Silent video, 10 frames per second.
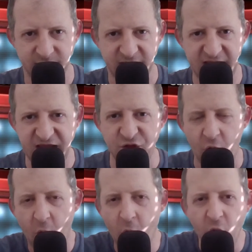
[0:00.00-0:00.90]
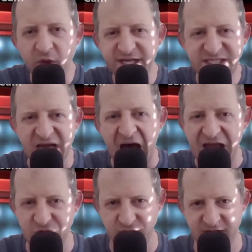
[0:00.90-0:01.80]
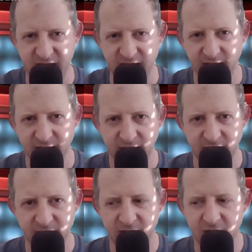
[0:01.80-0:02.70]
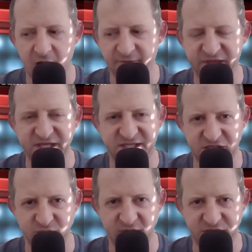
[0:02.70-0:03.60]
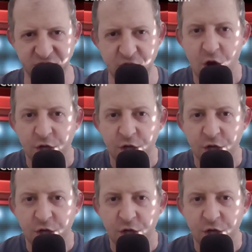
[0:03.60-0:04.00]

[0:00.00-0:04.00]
in the whole entirety of this situation.